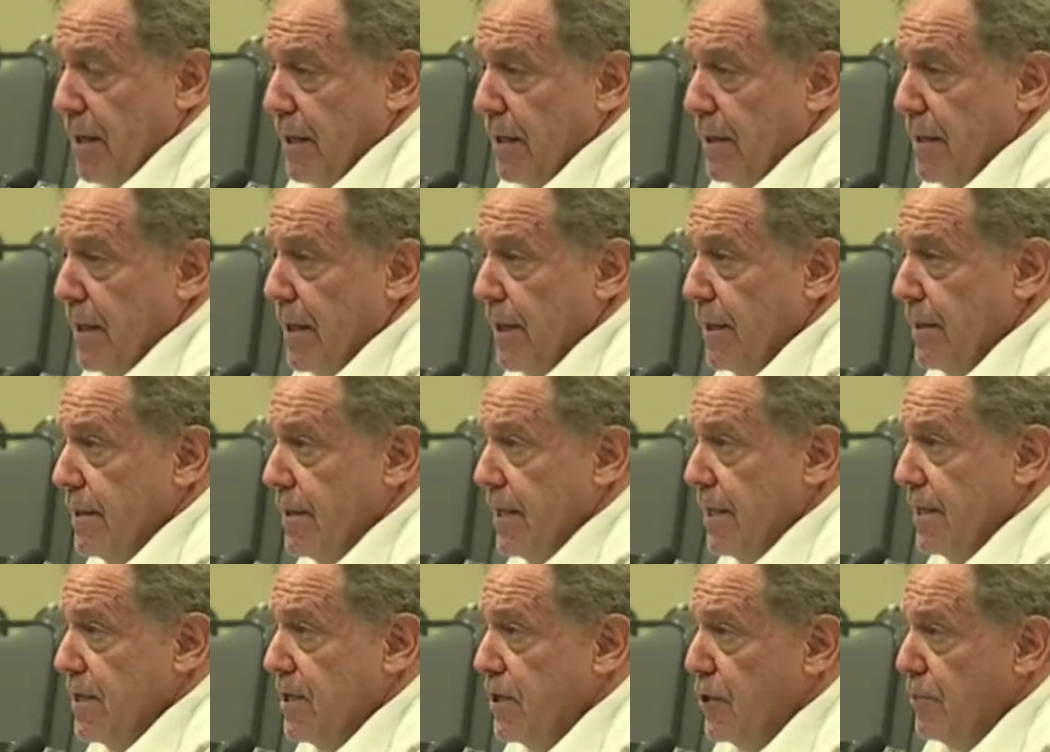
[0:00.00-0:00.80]
The
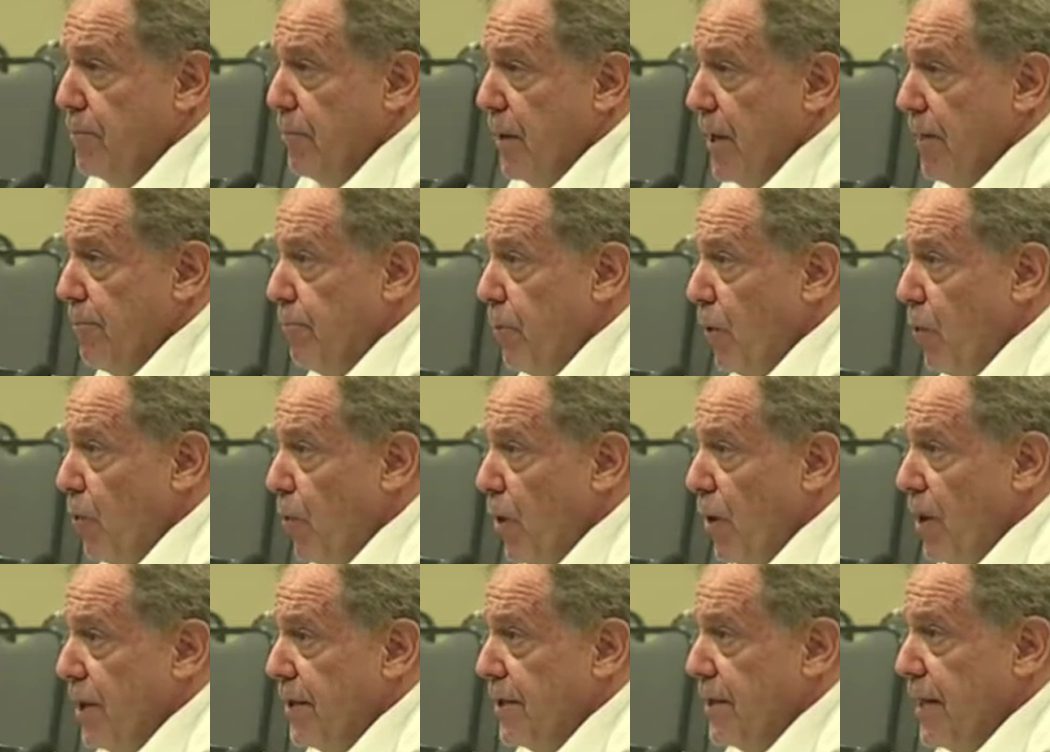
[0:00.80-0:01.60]
Indigenous people
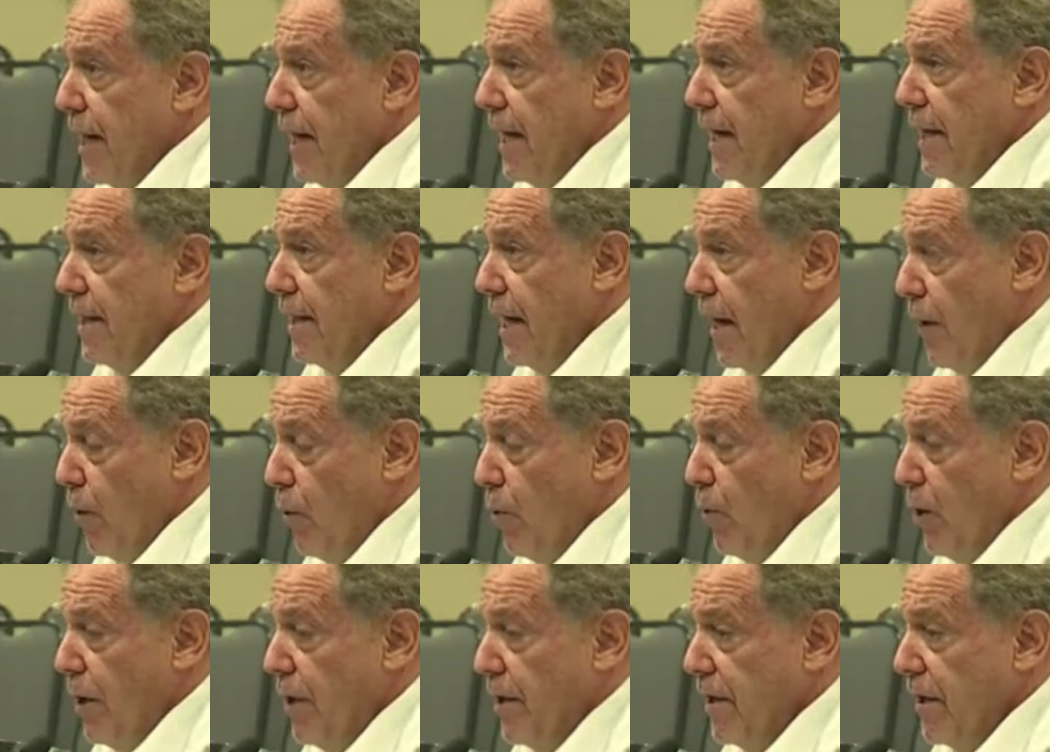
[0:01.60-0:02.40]
worked there. They were
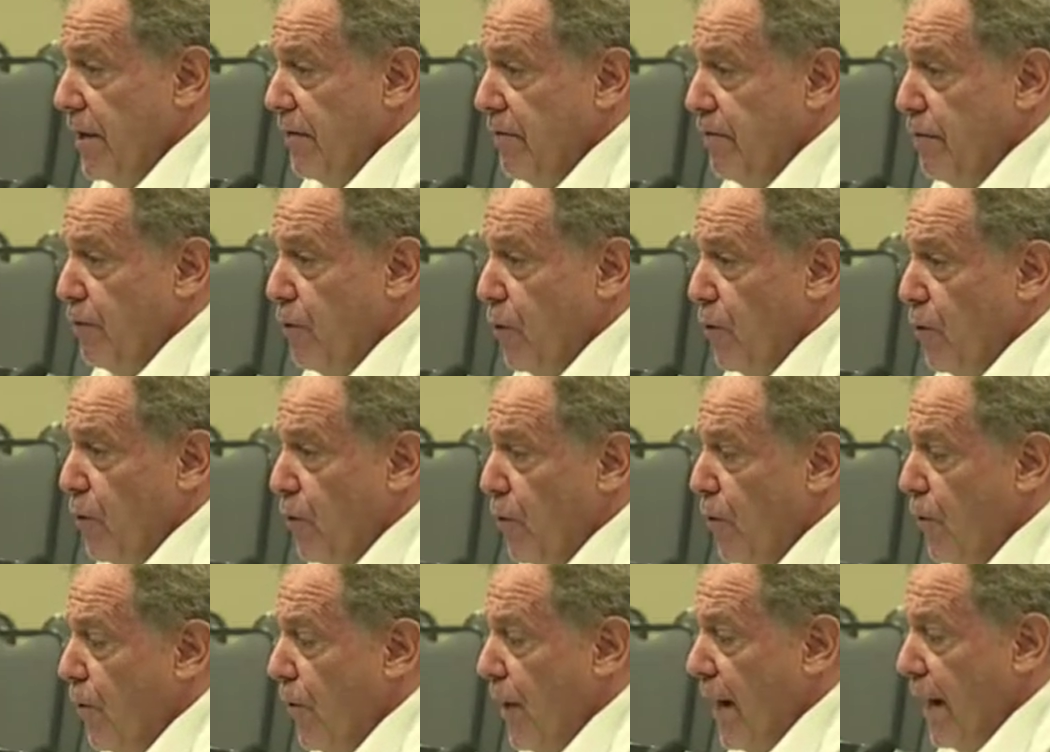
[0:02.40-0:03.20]
working
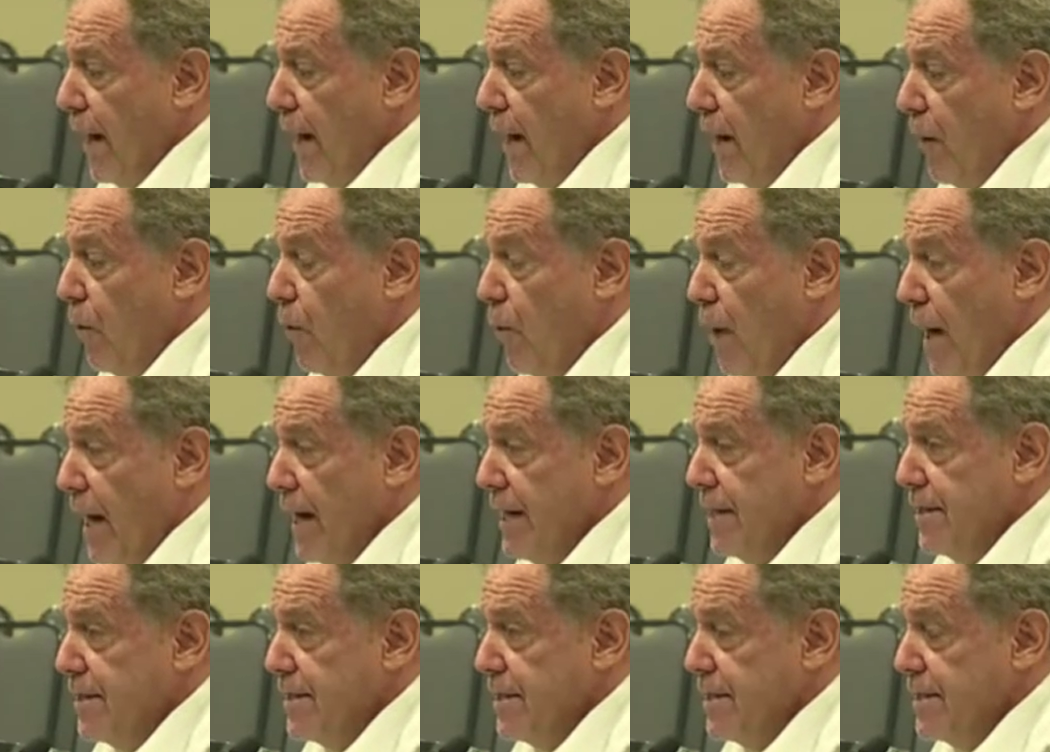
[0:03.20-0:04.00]
for
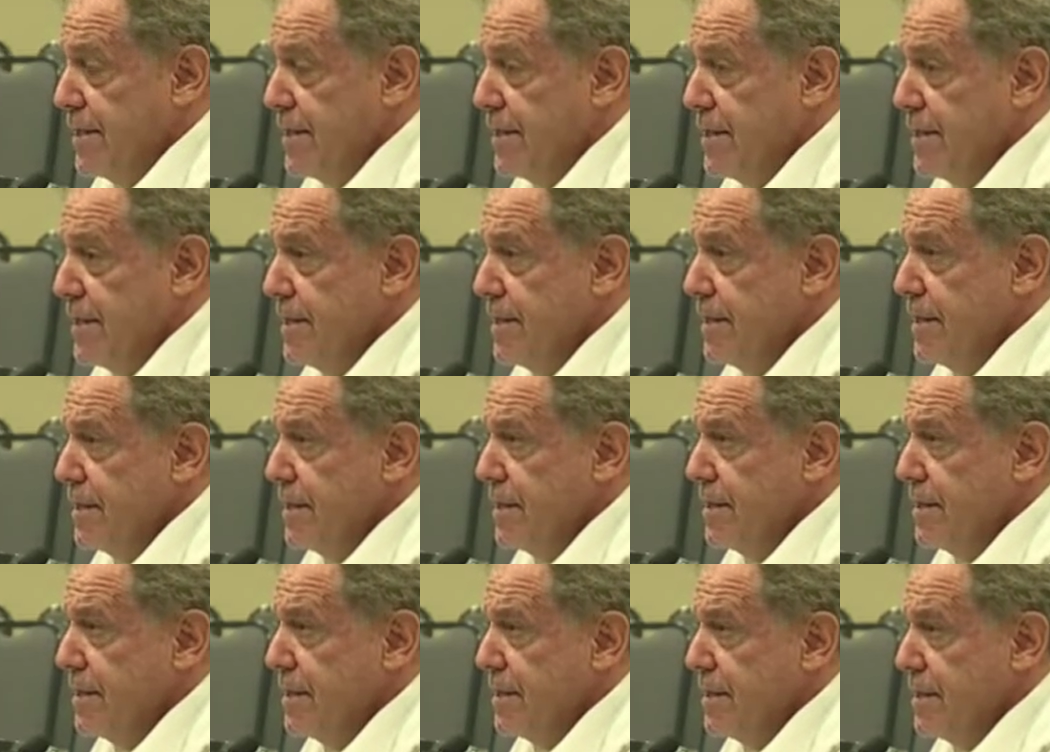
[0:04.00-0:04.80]

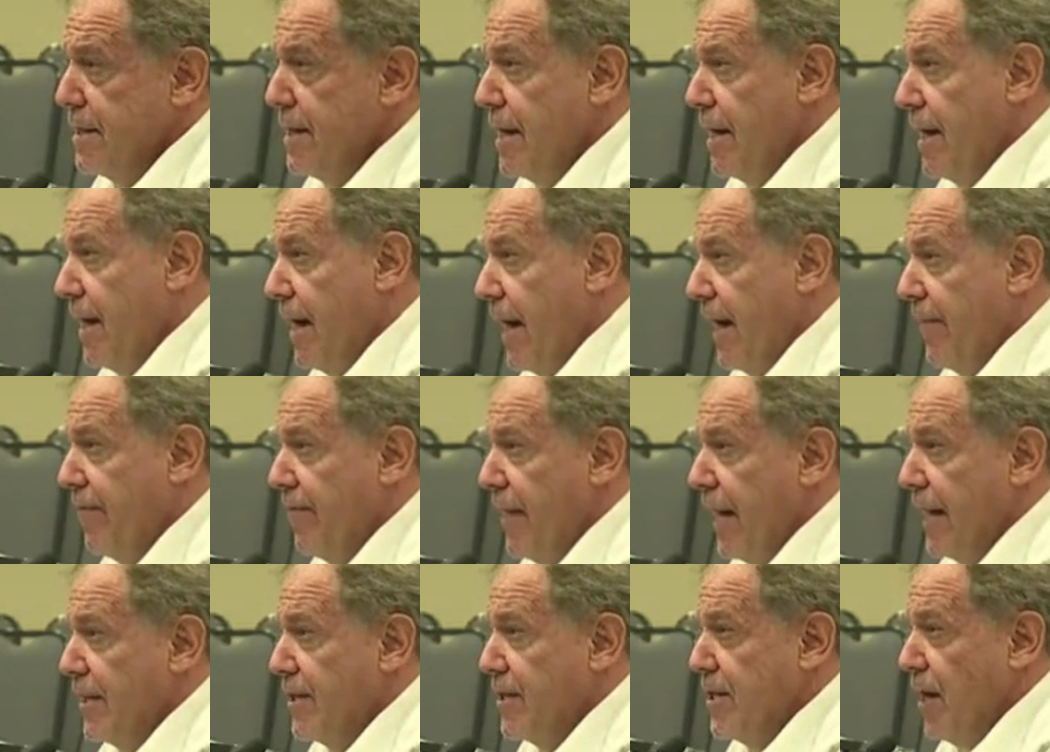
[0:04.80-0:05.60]
wages at
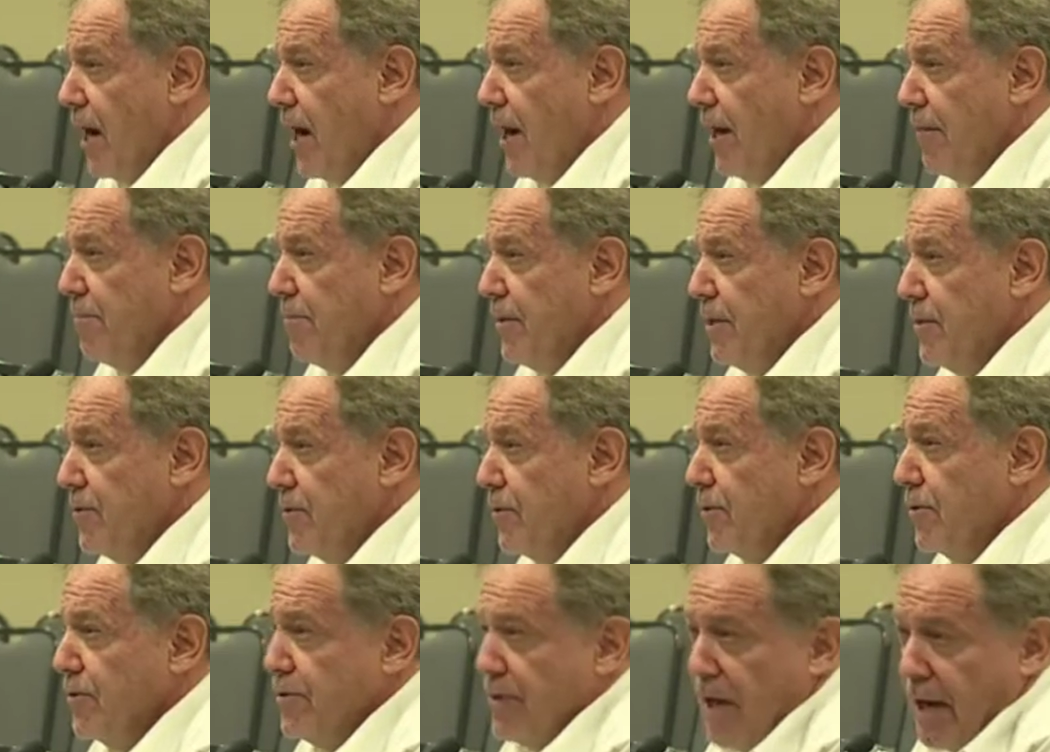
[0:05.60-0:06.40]
that time. This
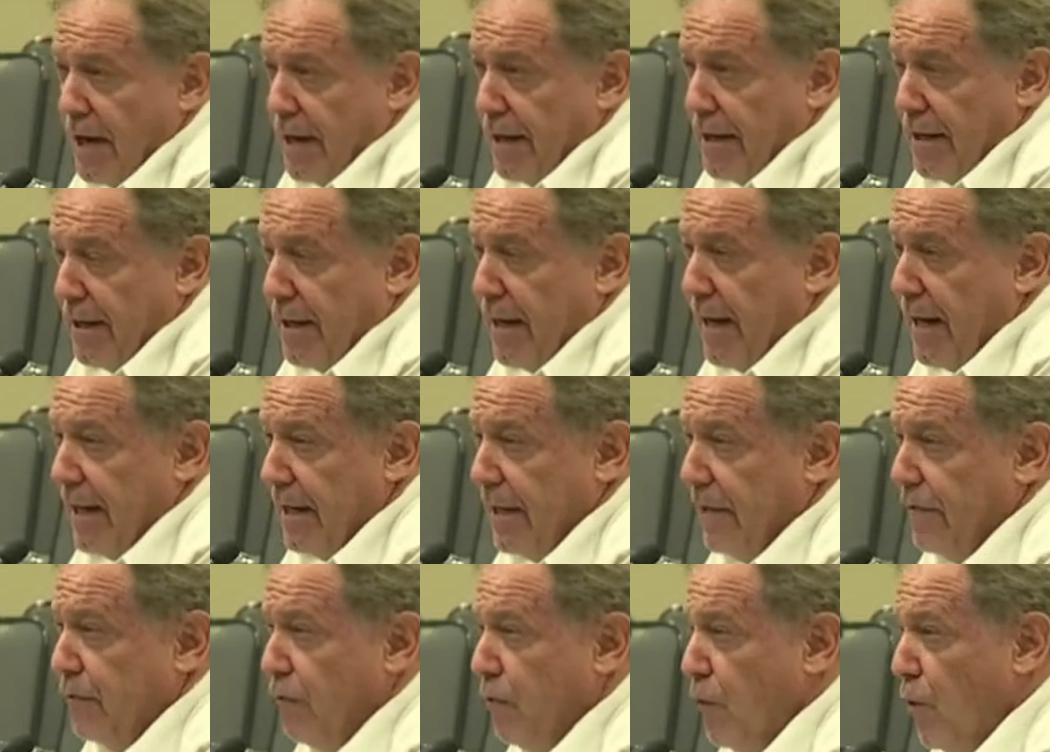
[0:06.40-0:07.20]
was
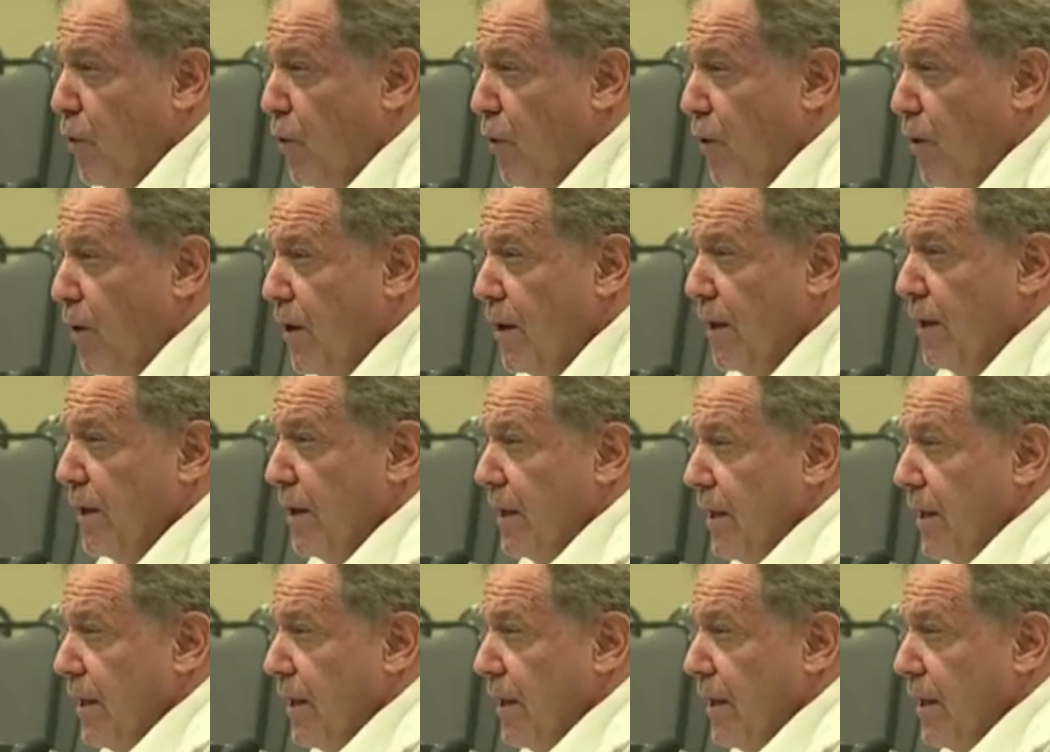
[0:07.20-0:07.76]
1984.